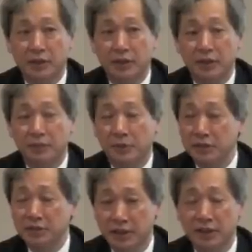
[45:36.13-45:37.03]
I
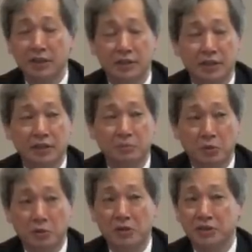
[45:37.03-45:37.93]
must say
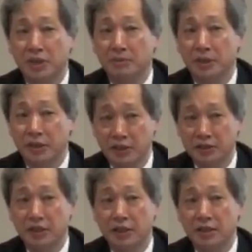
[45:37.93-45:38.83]
that both the Japanese